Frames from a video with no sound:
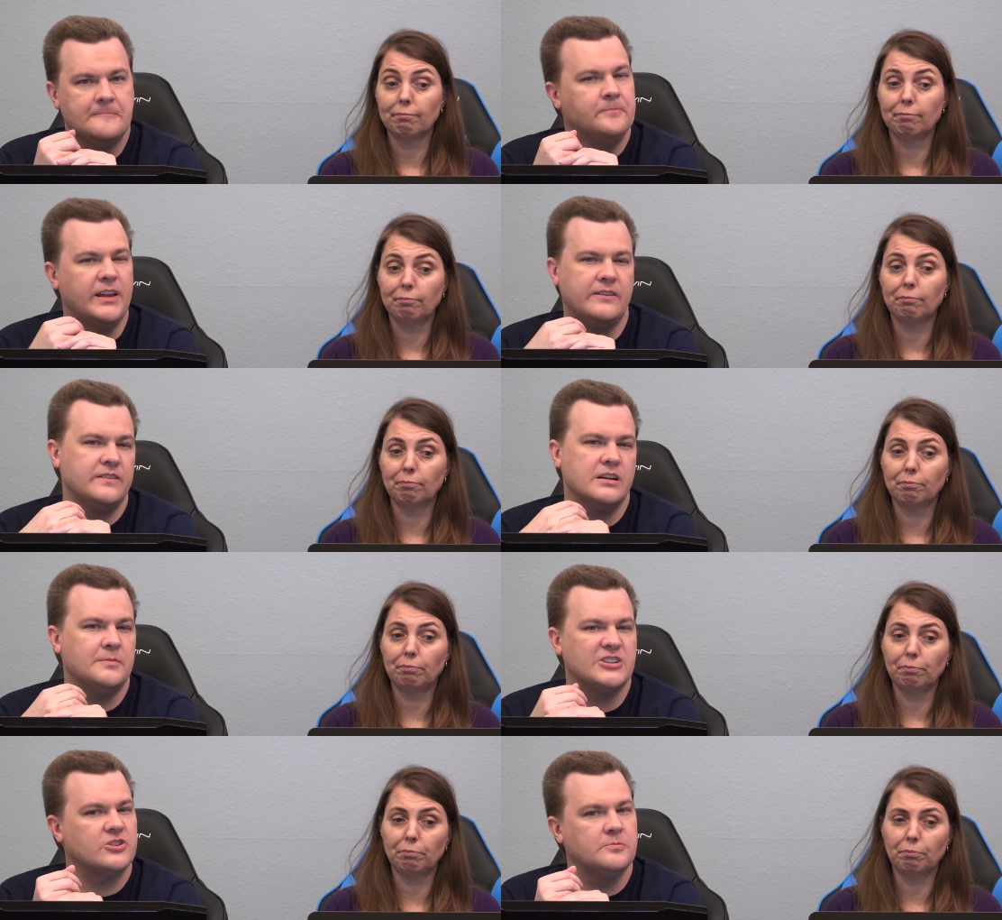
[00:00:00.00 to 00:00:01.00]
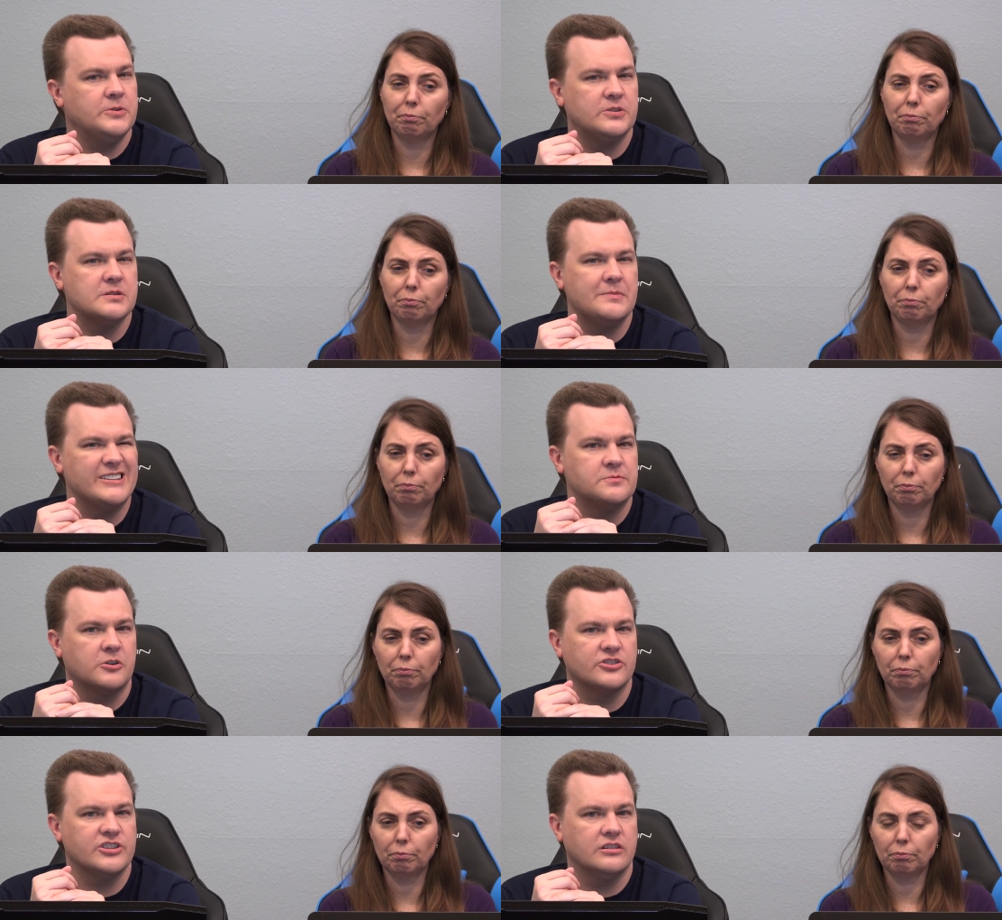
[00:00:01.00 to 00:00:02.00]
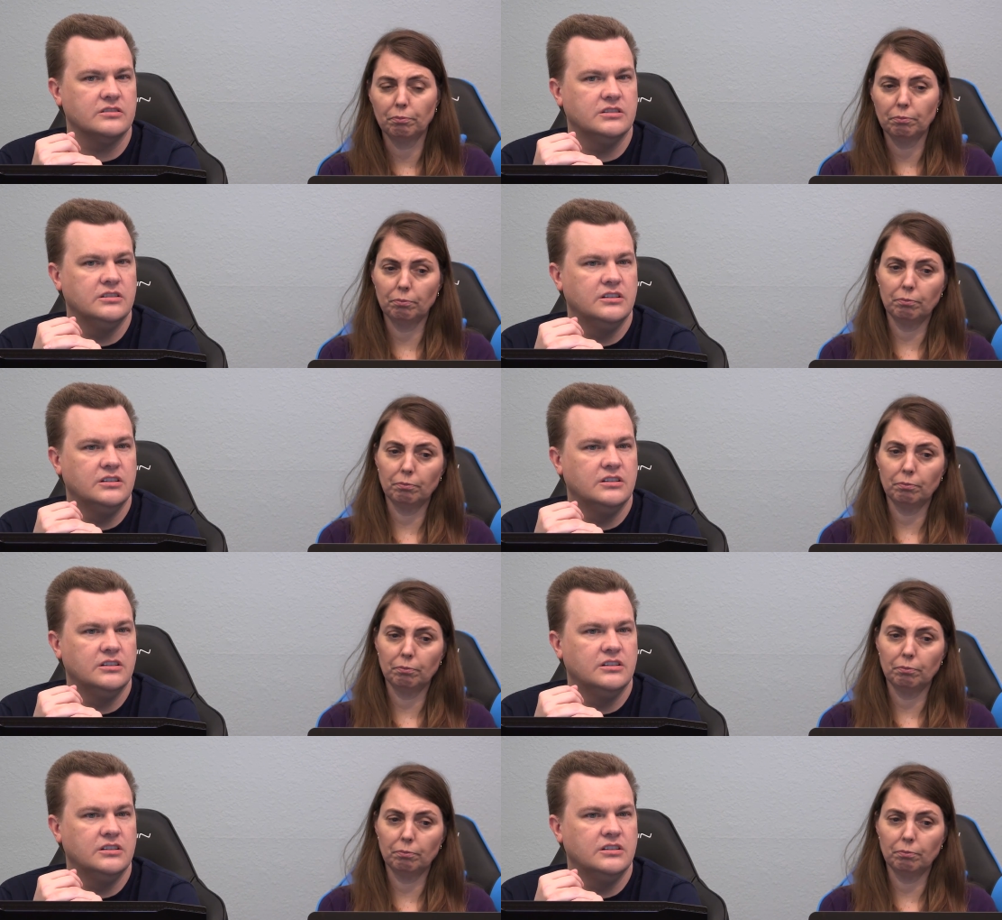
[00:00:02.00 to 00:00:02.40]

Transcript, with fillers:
Speaker 1: Not everything about your computer is a benchmark chart.